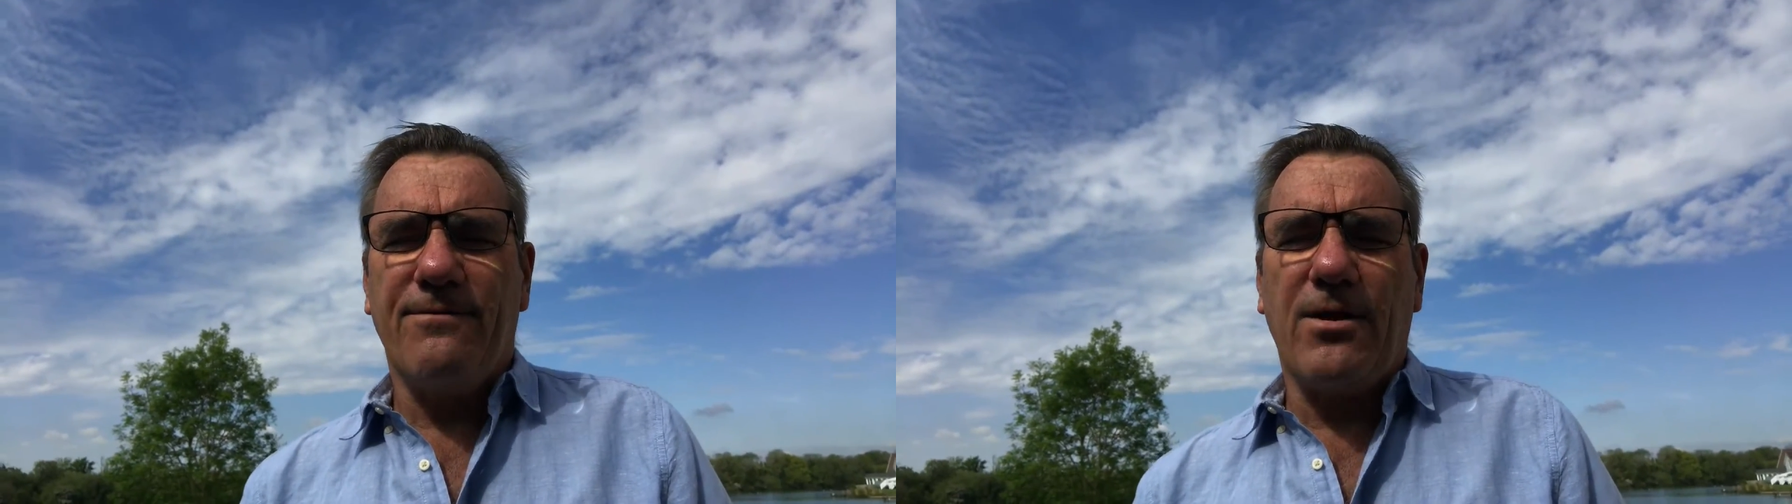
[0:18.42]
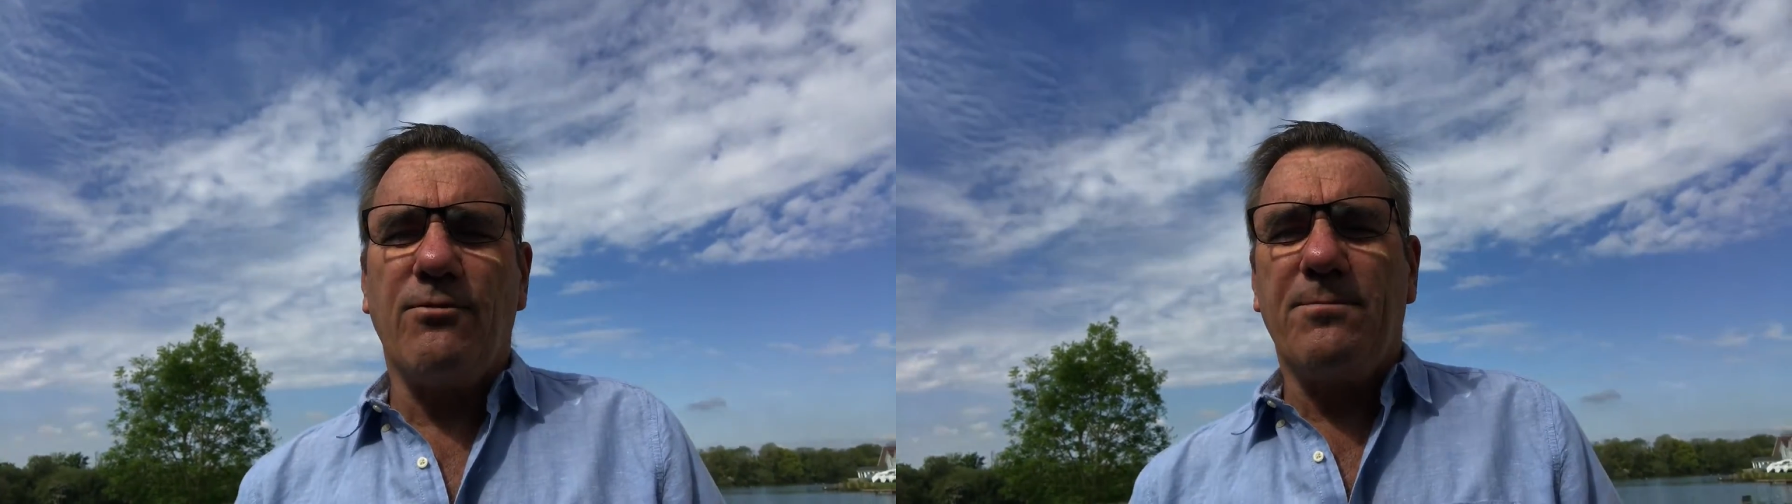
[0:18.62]

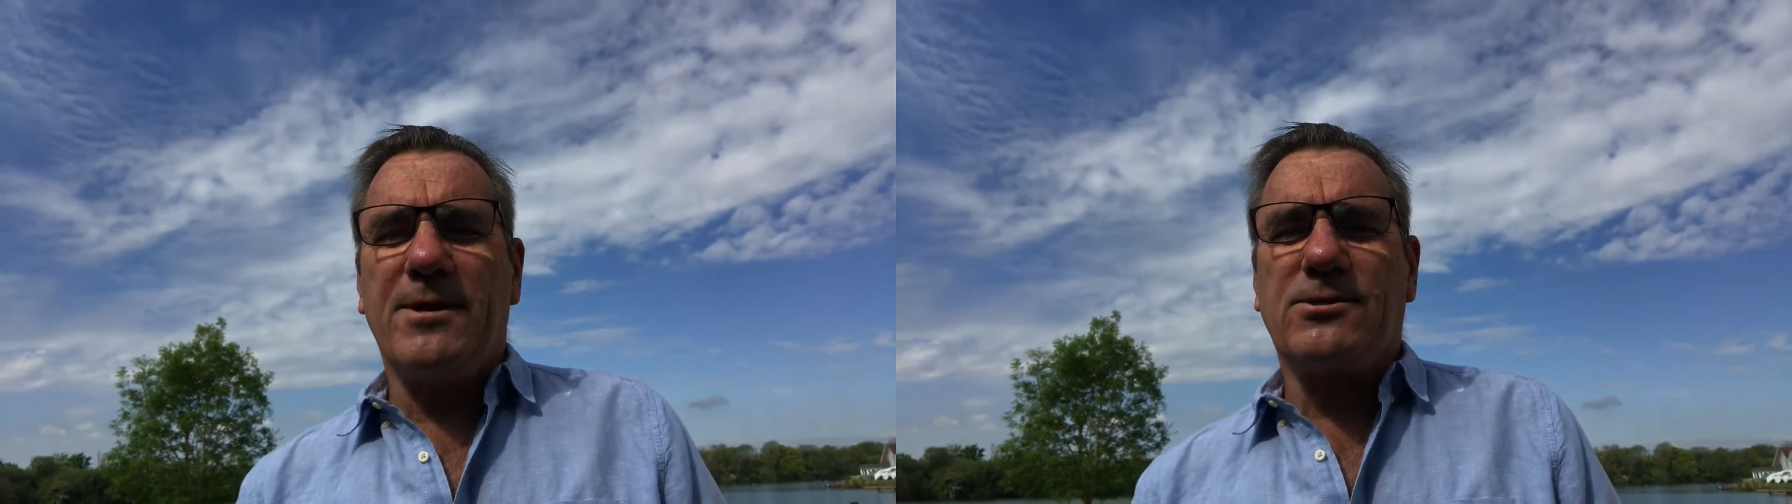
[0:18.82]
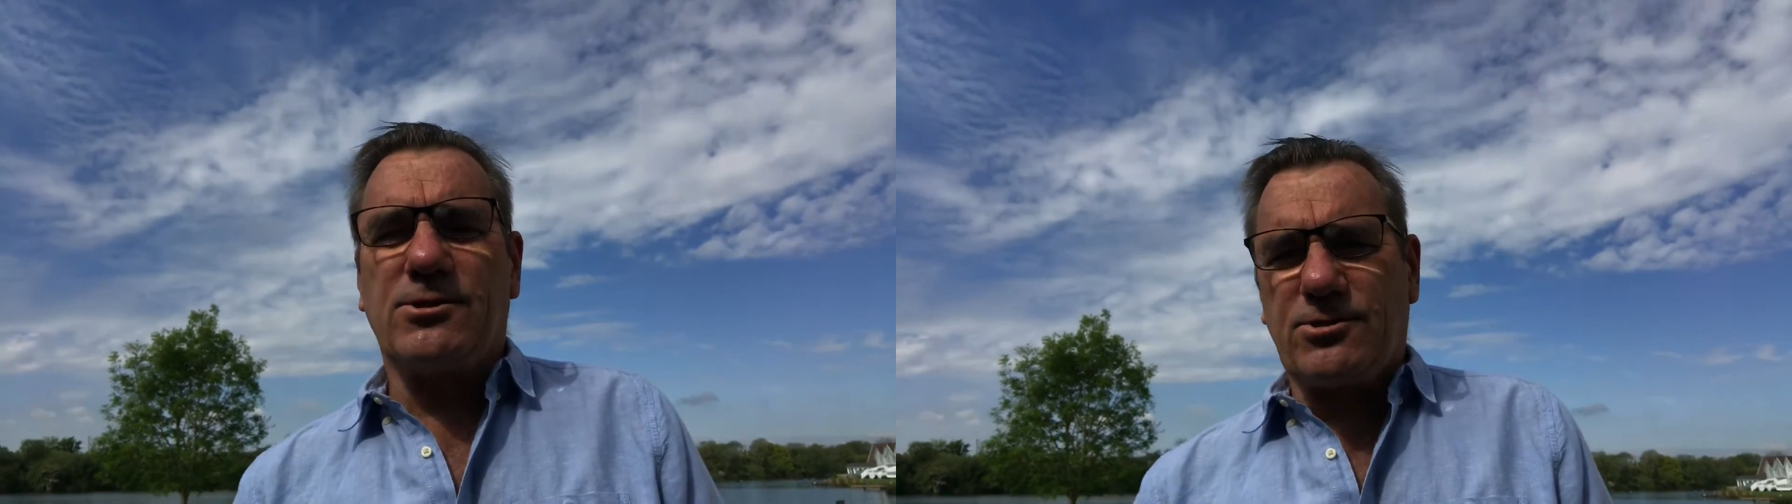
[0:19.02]
veterinary
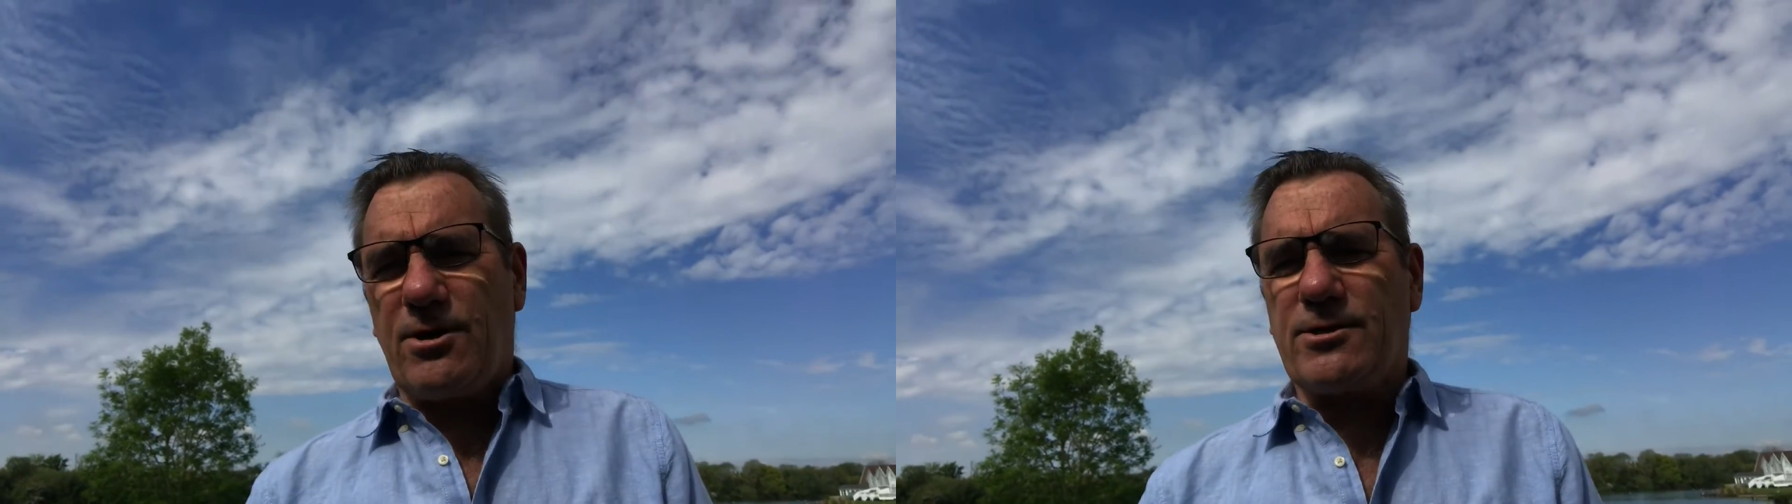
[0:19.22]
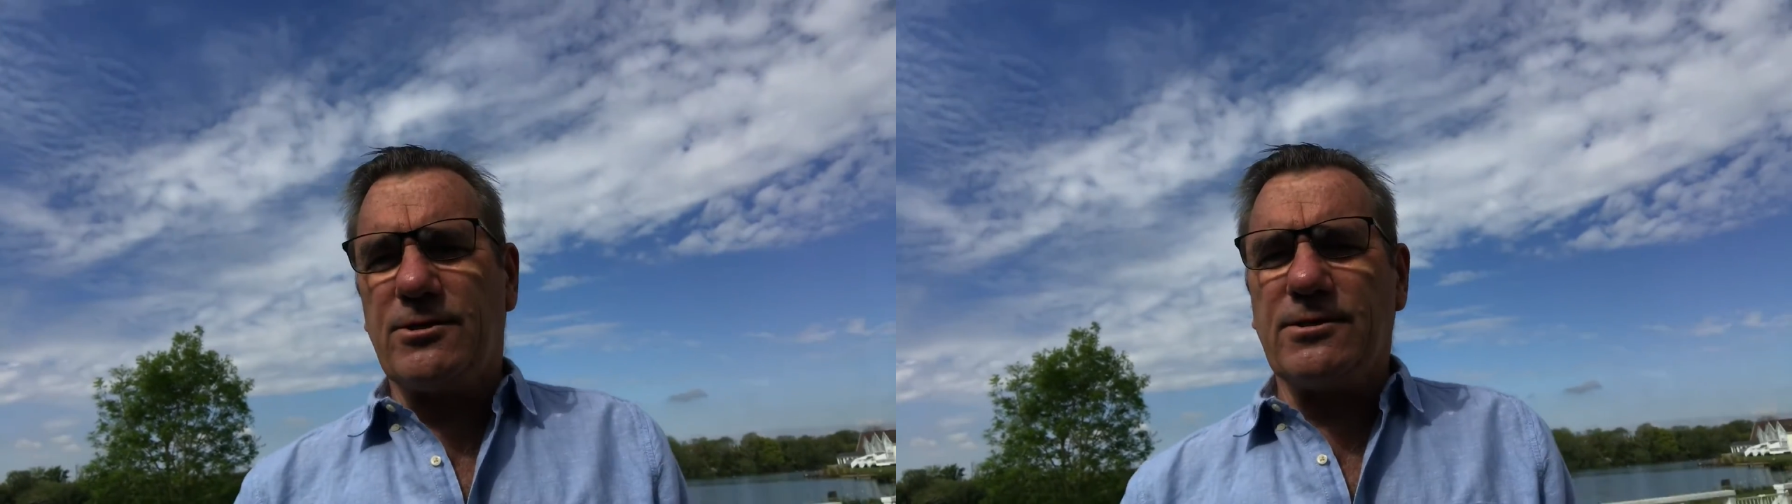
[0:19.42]
business
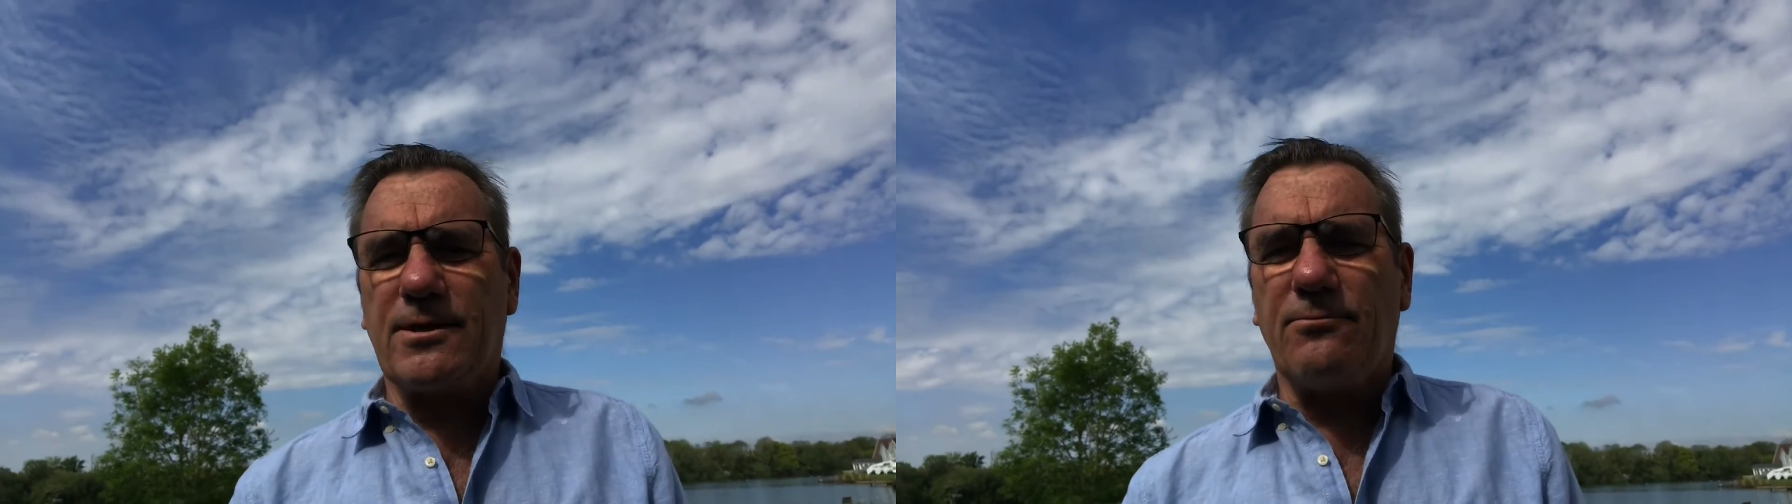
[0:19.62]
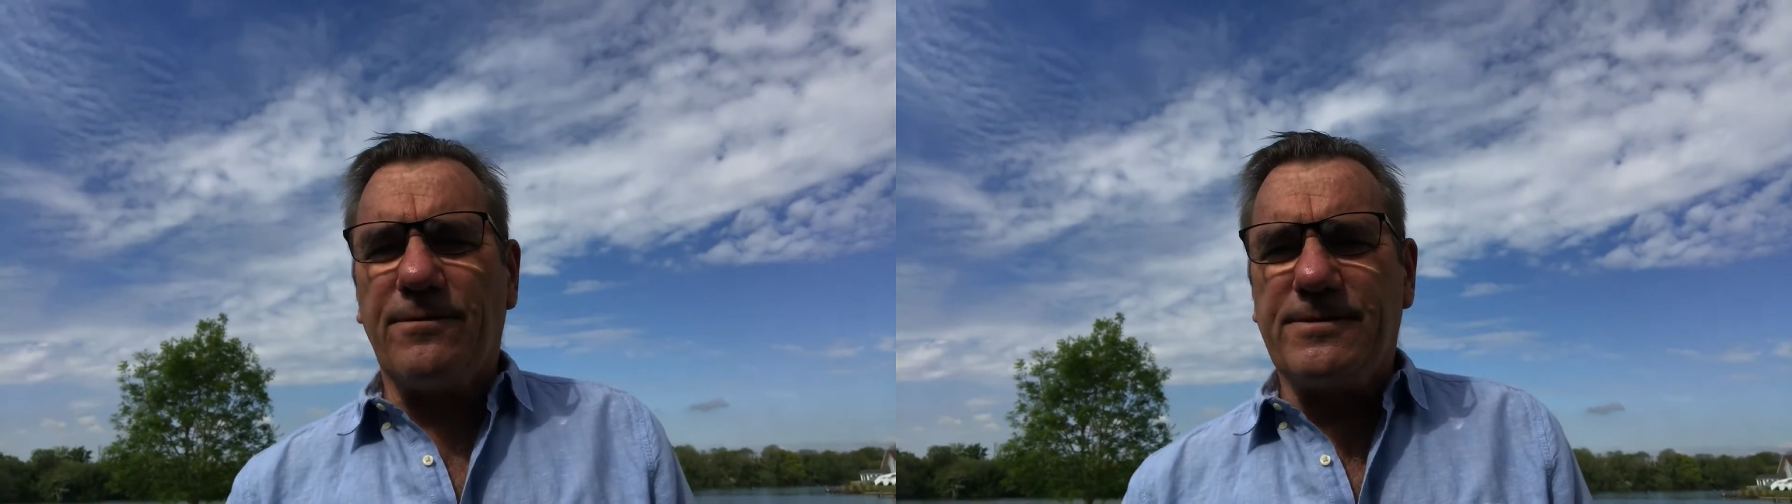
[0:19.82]
structures
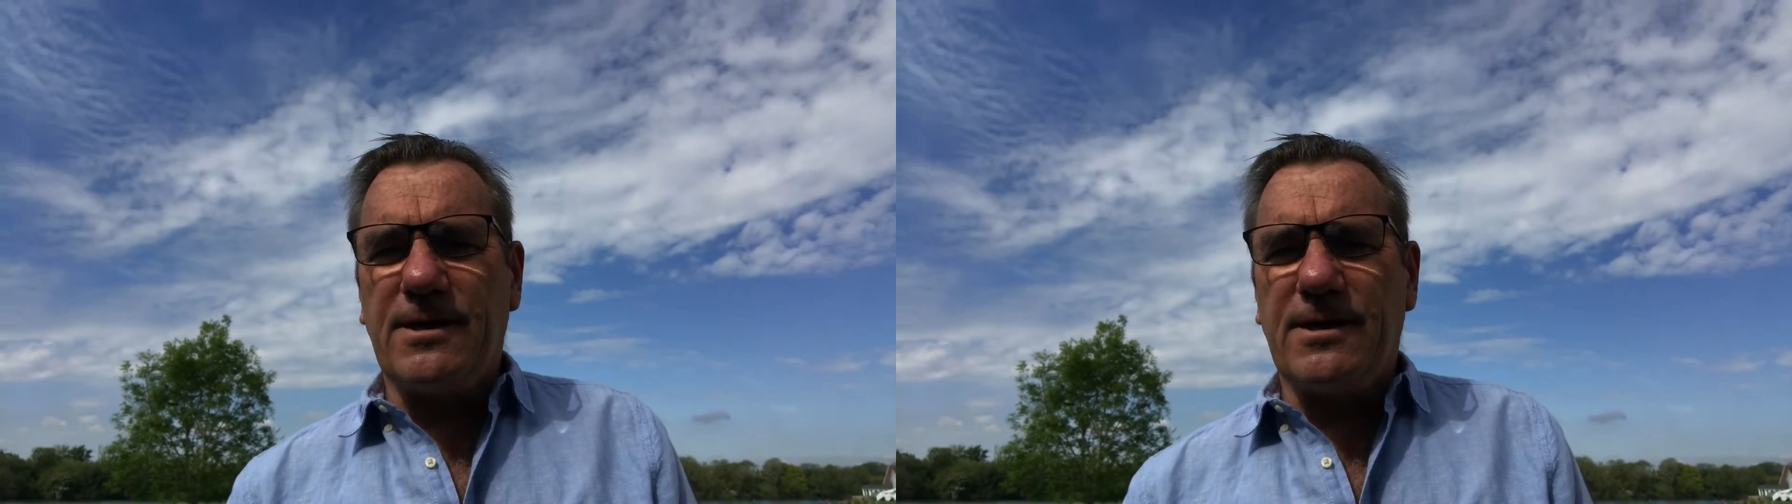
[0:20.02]
that we've